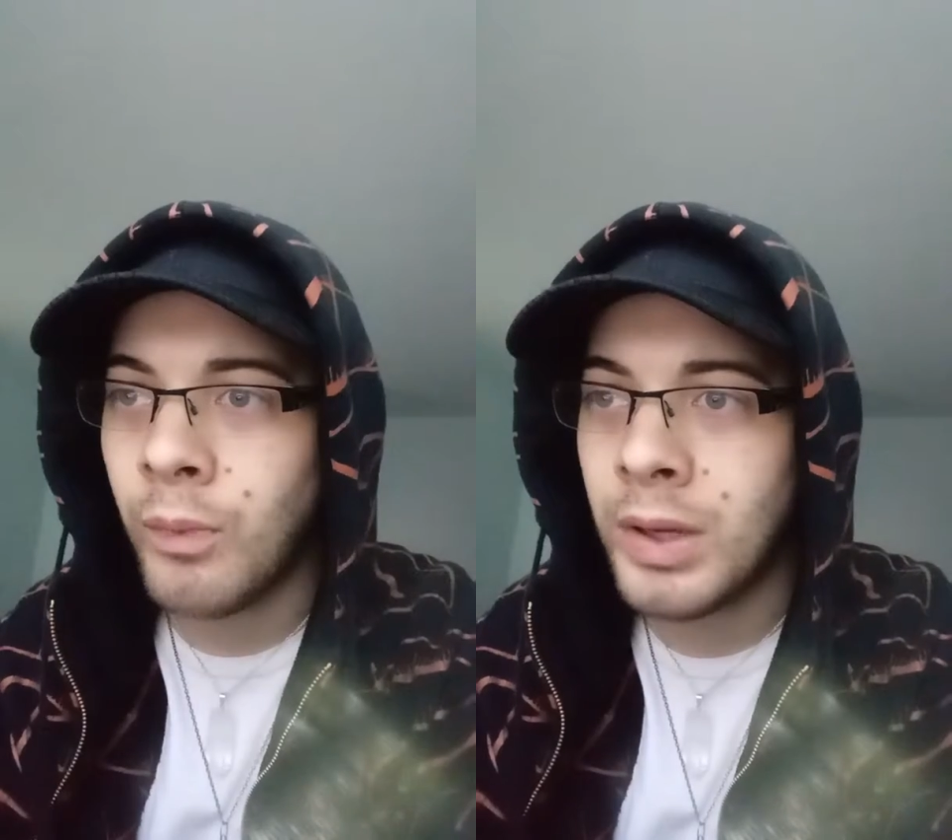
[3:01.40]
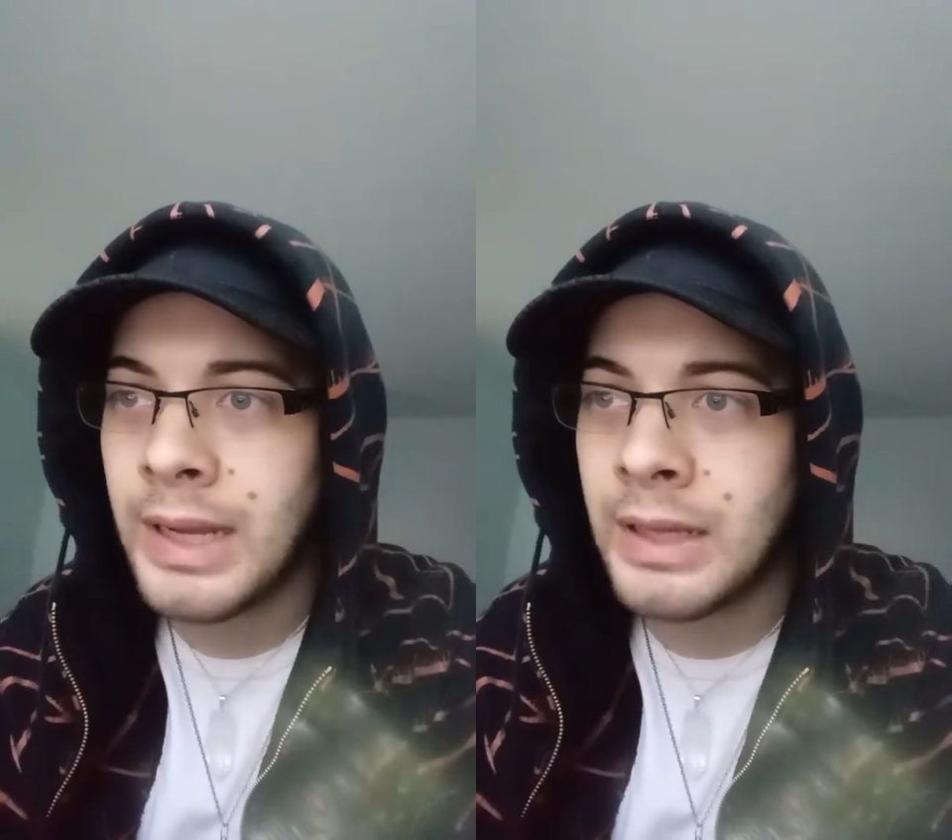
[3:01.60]

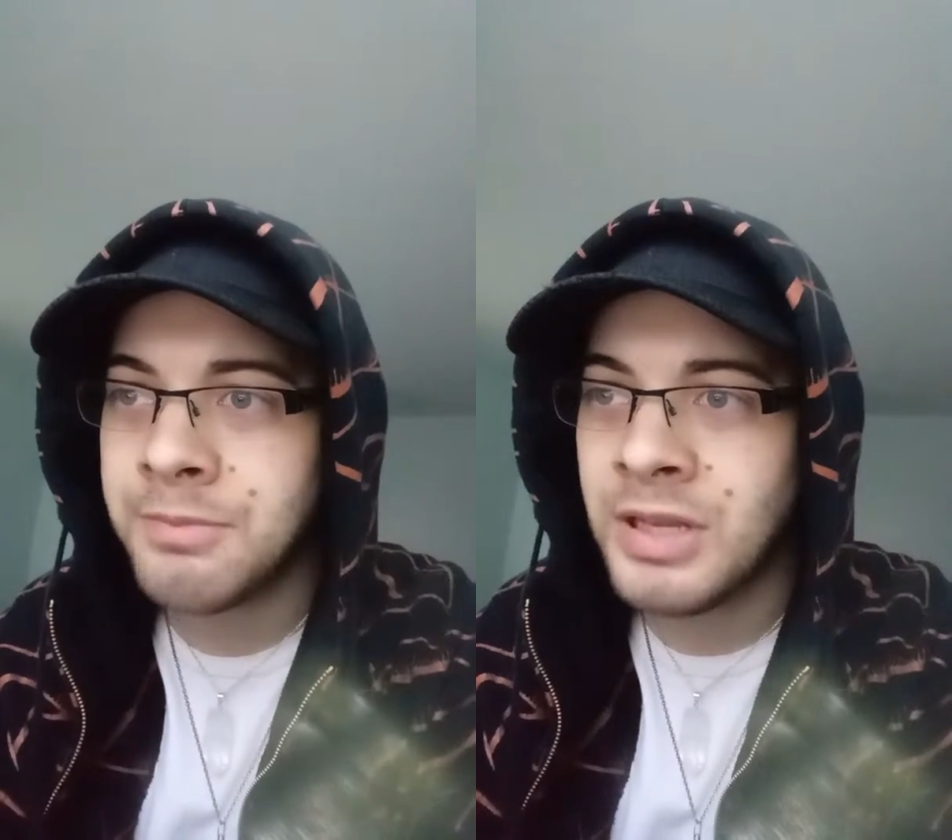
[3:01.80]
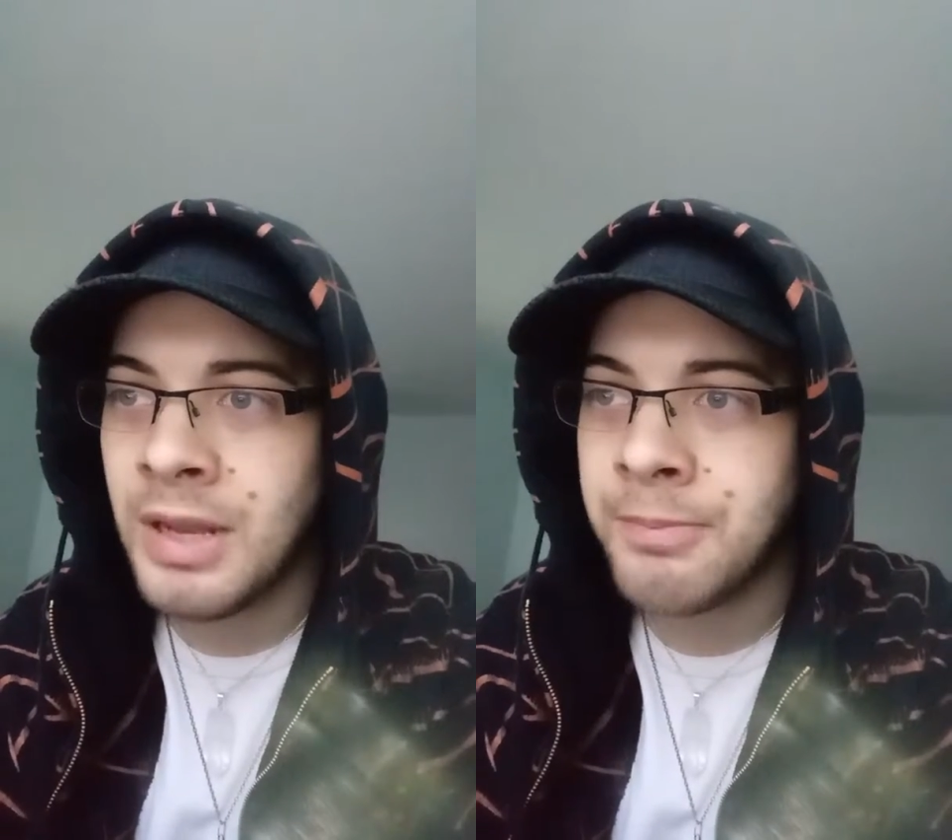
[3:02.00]
one
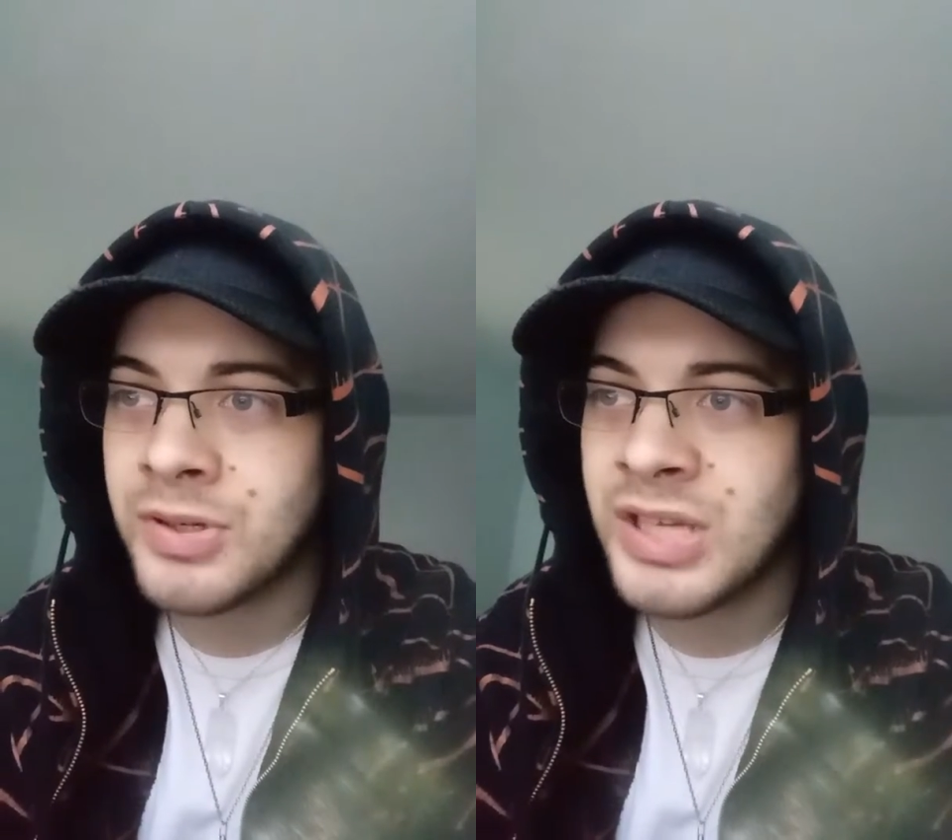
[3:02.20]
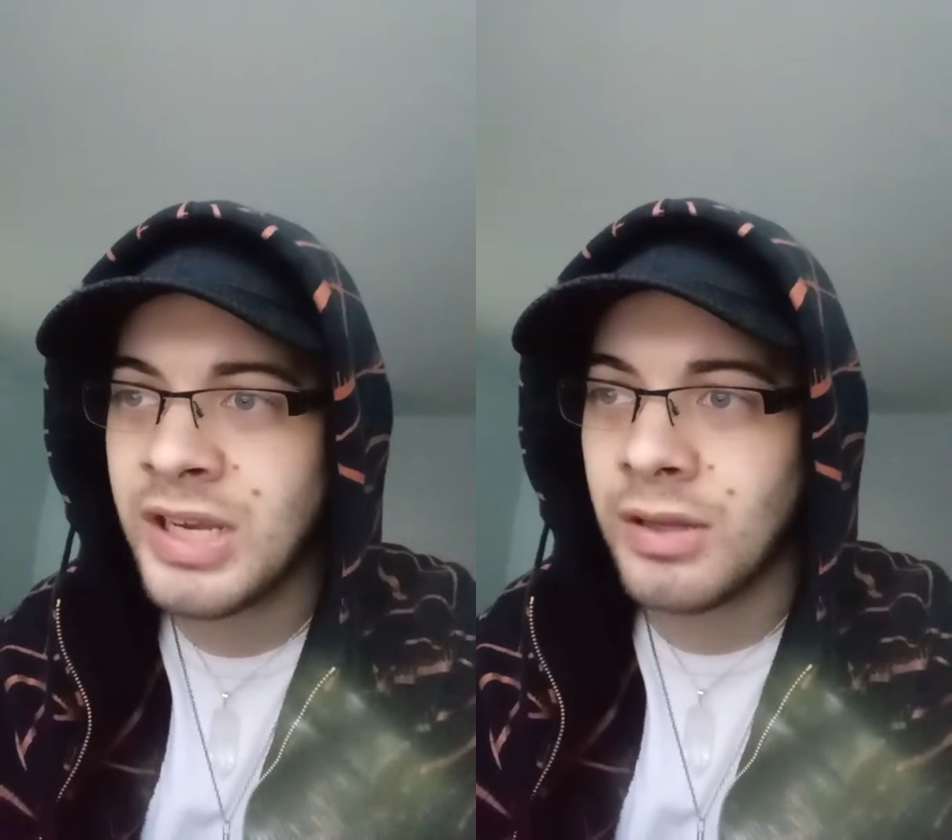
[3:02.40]
element in
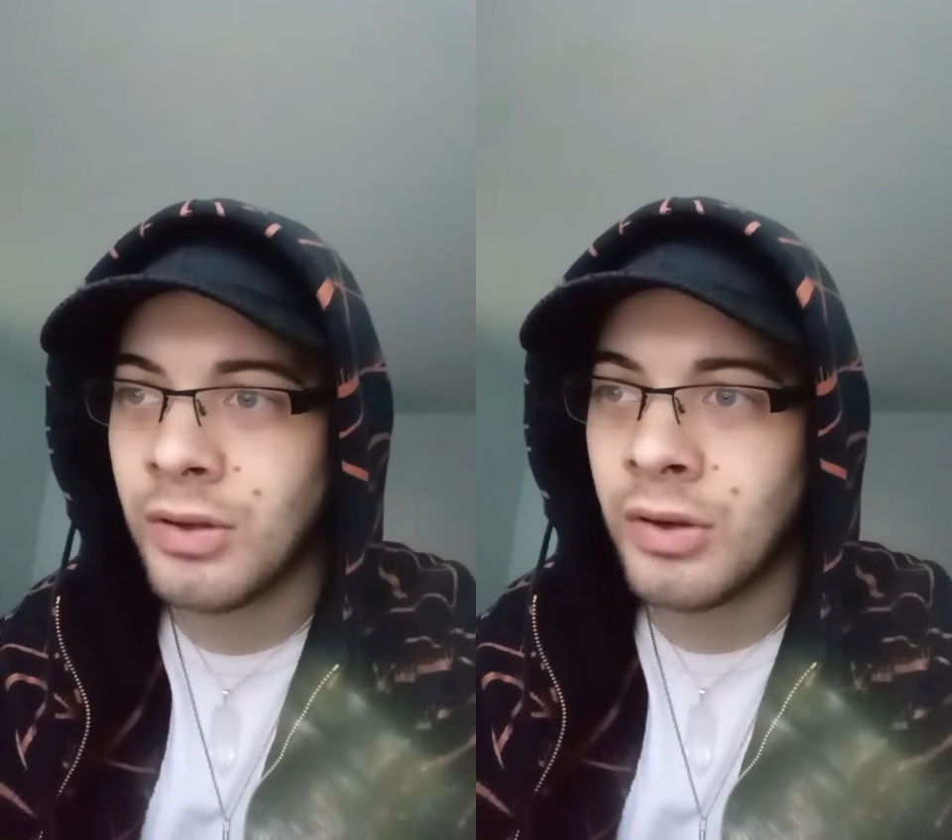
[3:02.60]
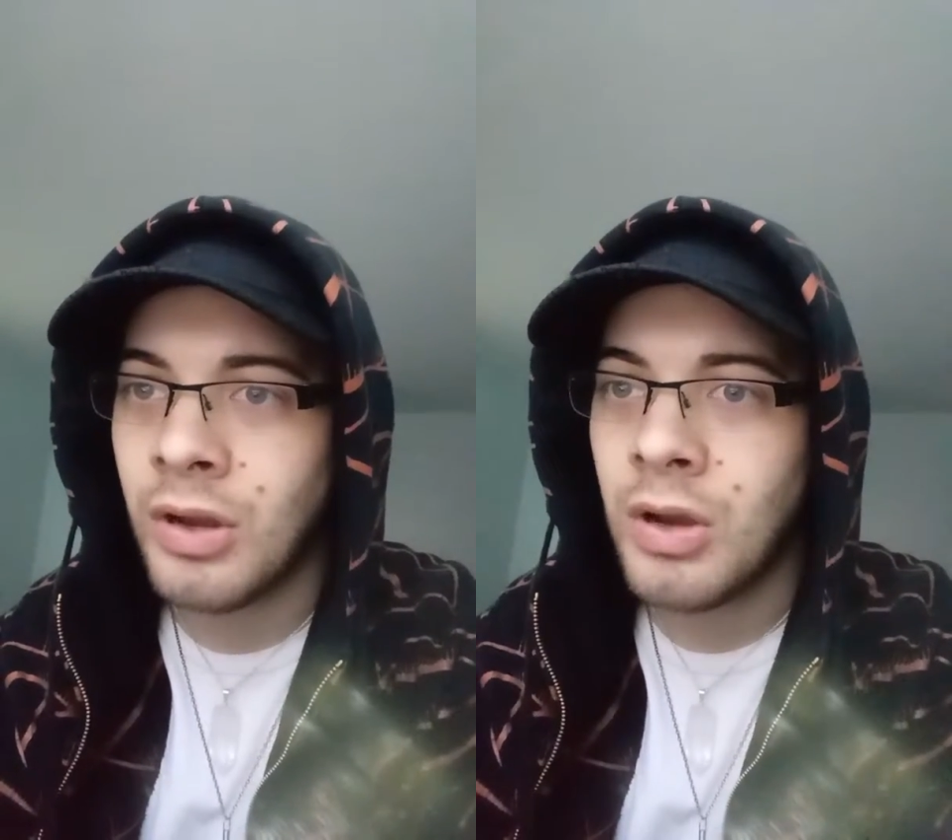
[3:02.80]

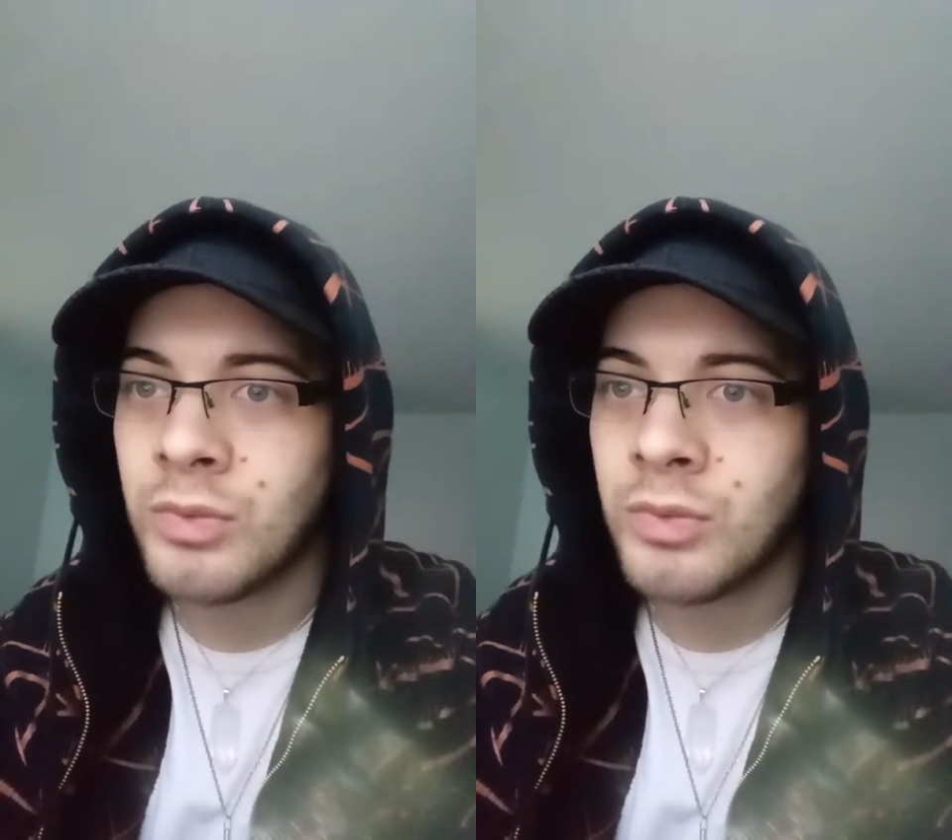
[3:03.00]
particular